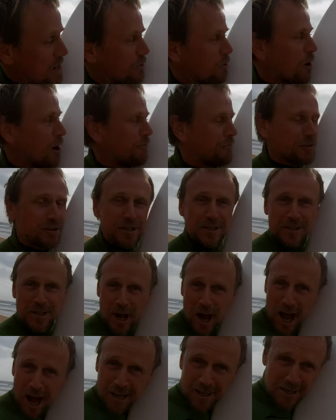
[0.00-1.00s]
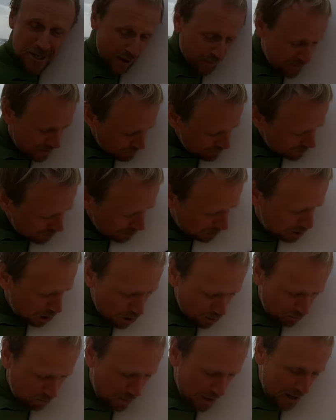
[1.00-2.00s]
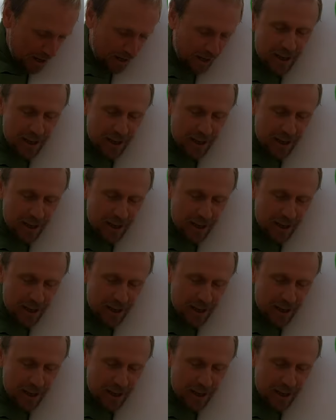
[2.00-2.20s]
Crawford Designs gives them in a toothpick.